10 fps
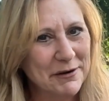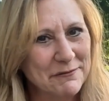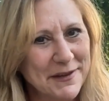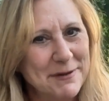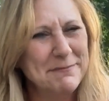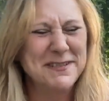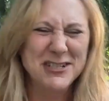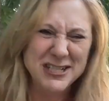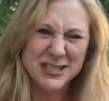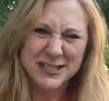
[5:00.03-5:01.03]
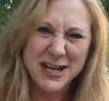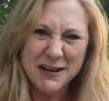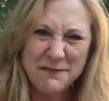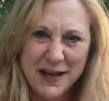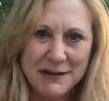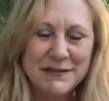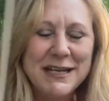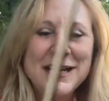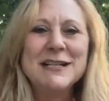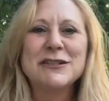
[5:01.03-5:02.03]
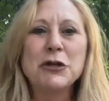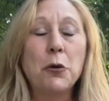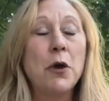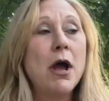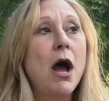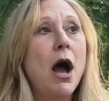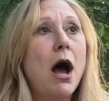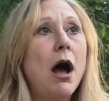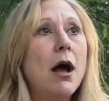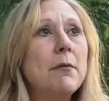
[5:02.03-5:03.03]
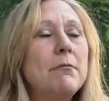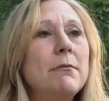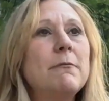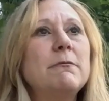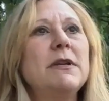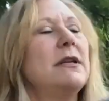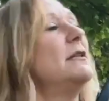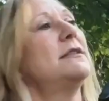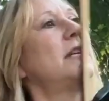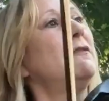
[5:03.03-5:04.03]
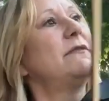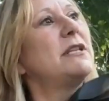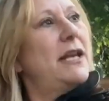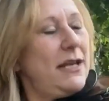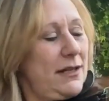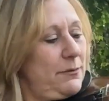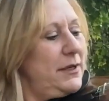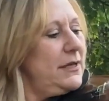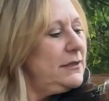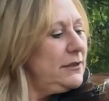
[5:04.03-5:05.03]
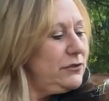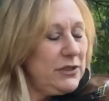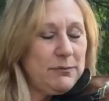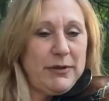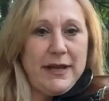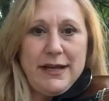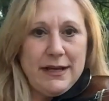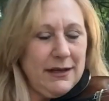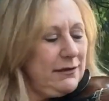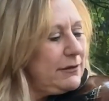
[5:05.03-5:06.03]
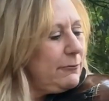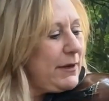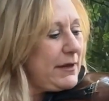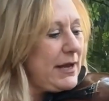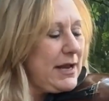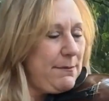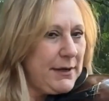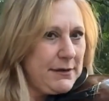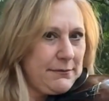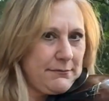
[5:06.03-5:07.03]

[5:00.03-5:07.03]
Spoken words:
of them. Yes, high fives. So instead of taking the piece and just playing it the way they had been,